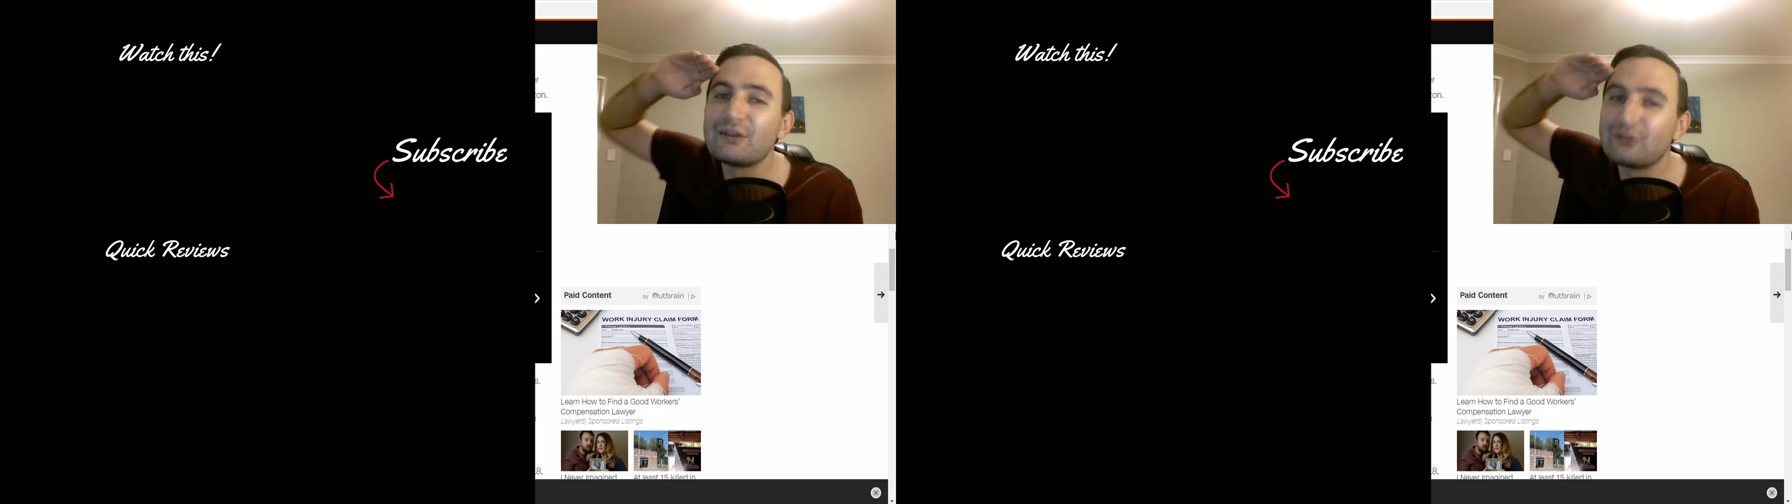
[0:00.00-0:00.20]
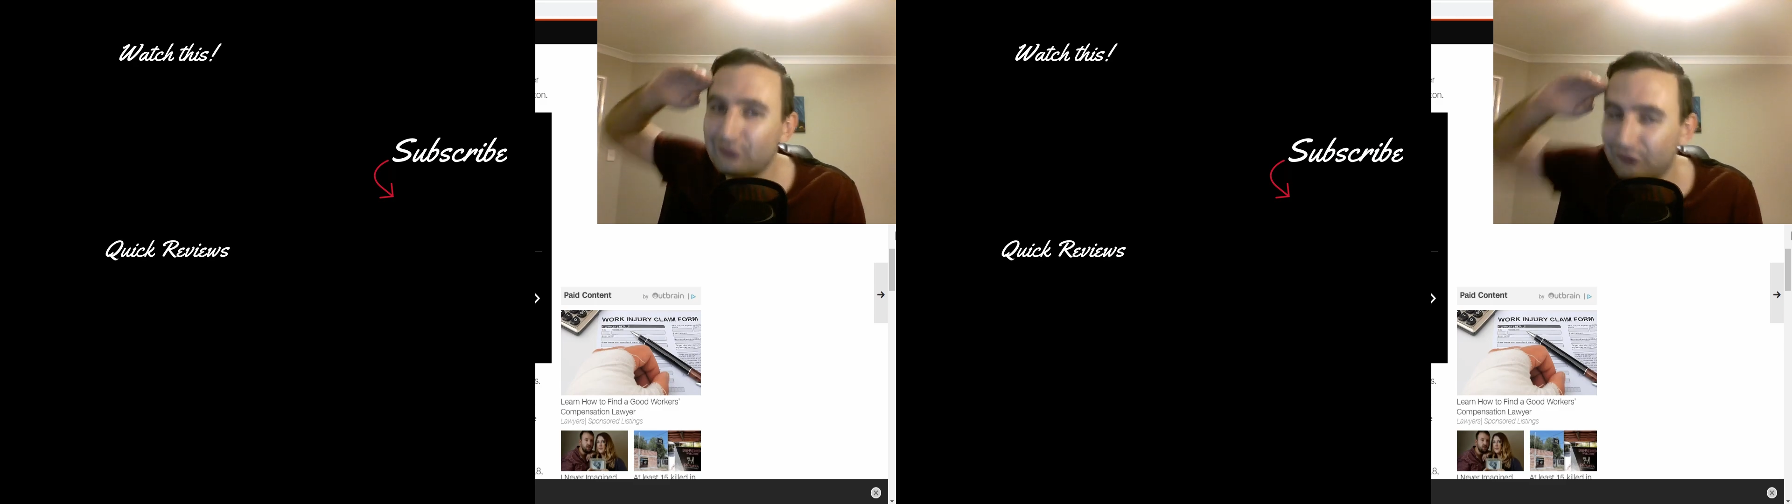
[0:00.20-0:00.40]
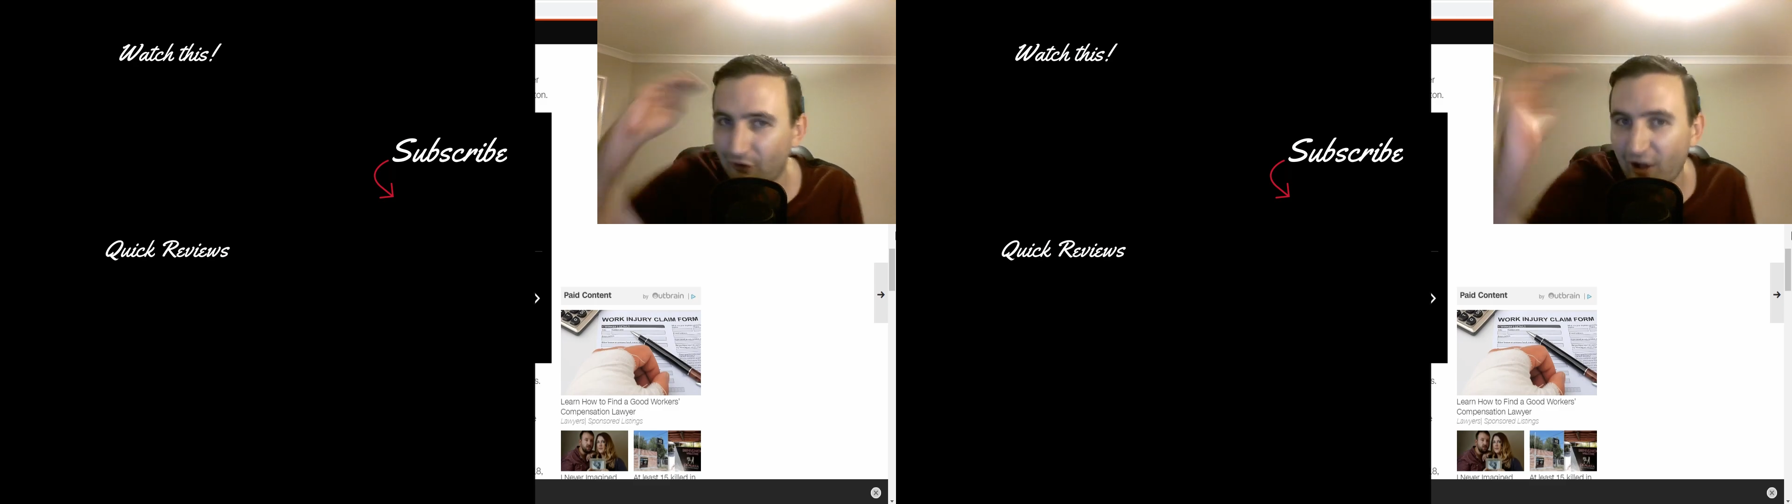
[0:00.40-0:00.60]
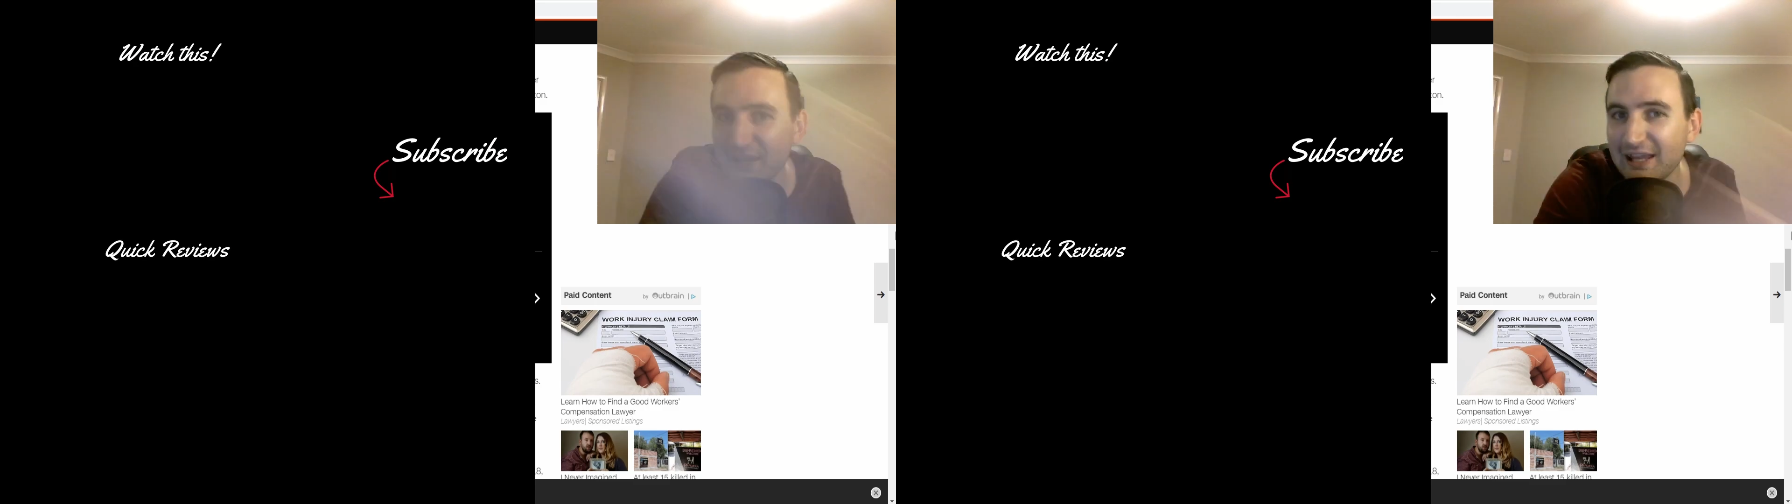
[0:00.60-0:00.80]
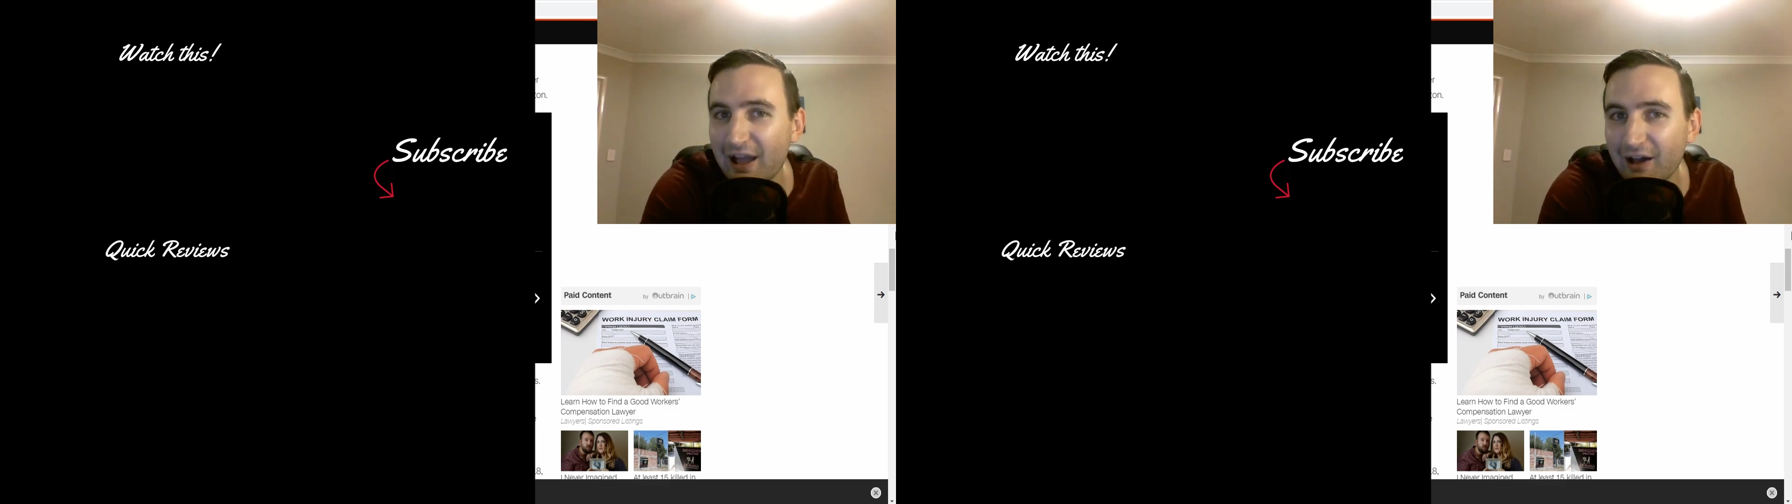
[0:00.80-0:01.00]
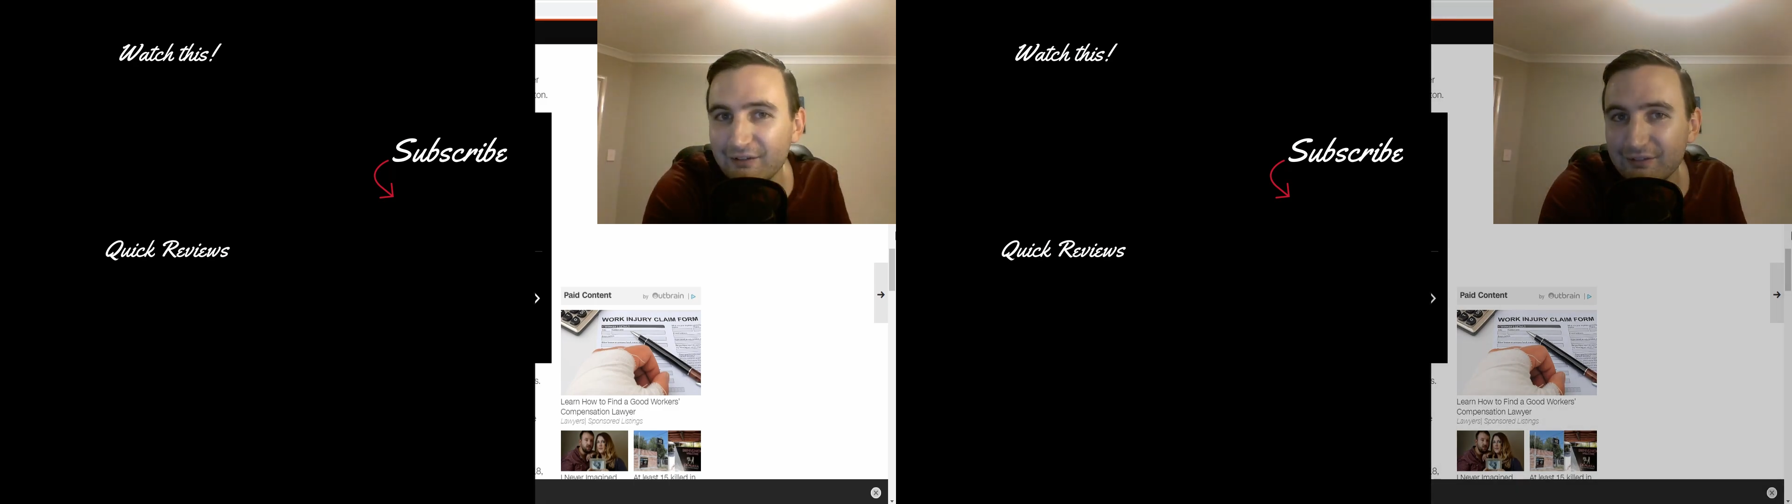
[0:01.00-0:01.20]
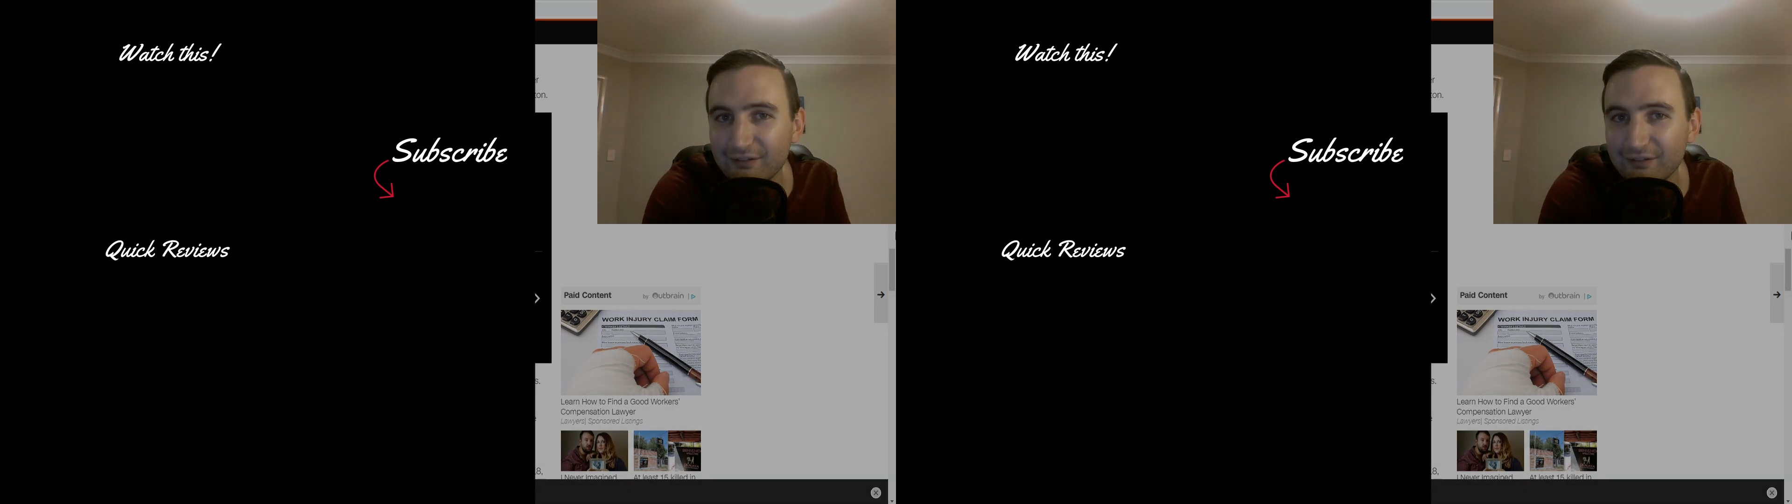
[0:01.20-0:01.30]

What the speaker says: signing out.